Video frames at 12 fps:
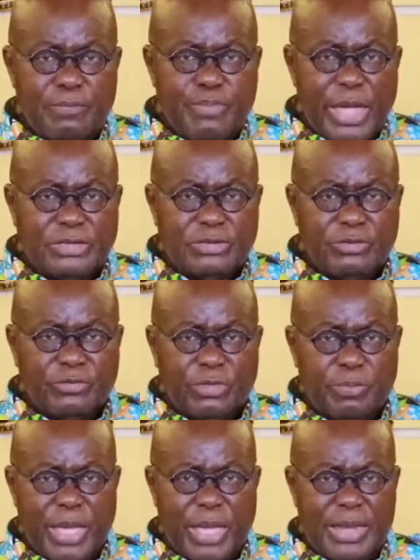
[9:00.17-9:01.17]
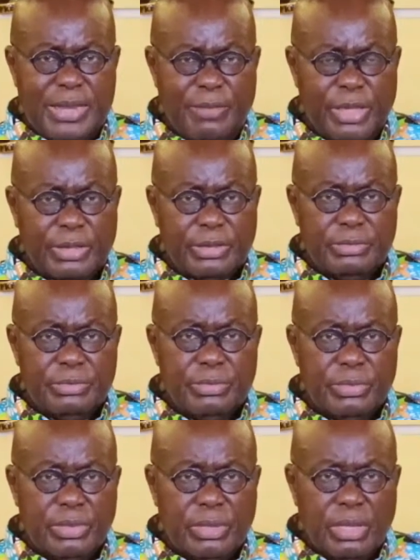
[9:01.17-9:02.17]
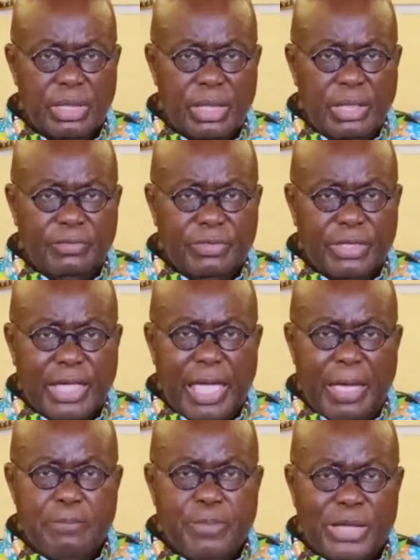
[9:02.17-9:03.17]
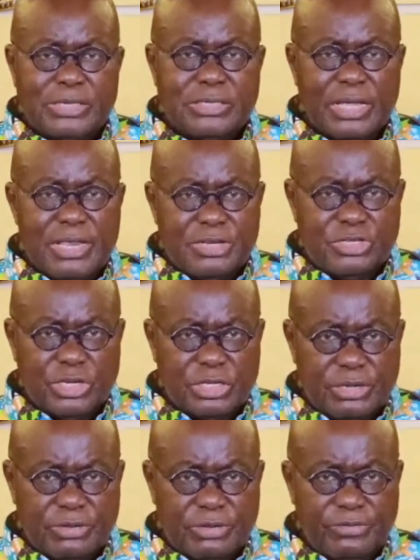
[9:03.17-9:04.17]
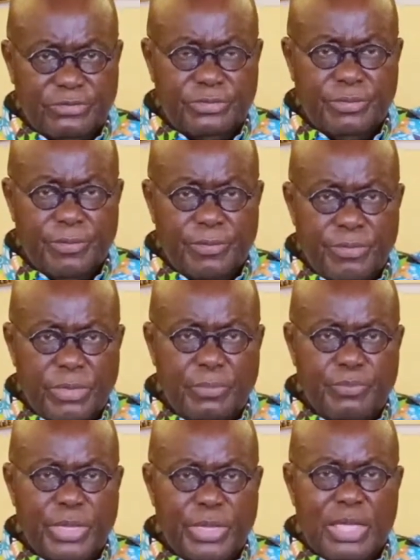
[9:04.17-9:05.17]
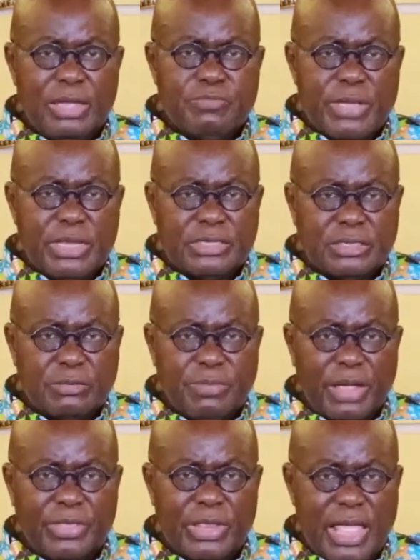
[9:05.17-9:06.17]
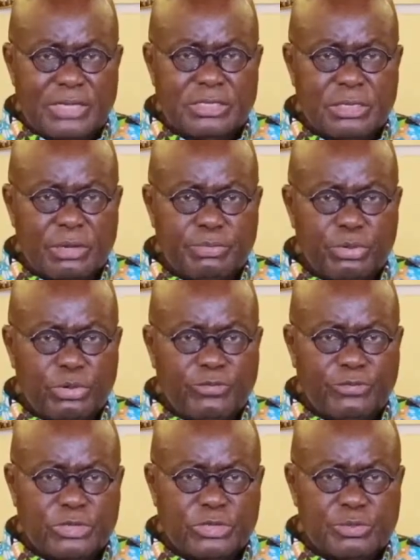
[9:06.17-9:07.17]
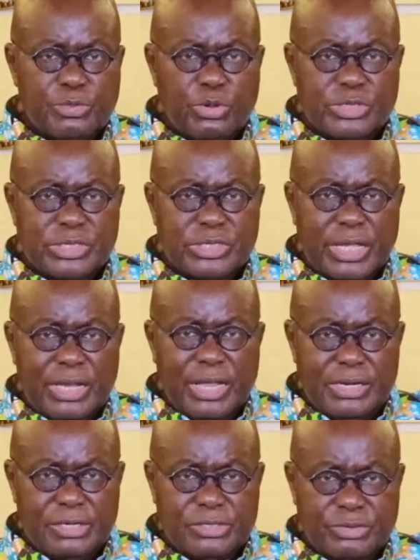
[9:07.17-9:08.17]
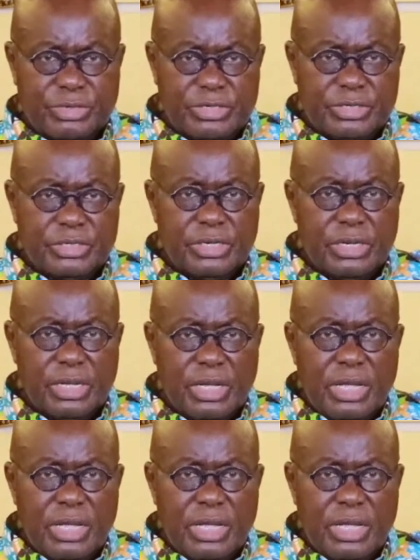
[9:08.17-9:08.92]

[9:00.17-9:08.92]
the impact of the pandemic, the CAP Bus initiative, being administered by the National Board for Small-Scale Industries,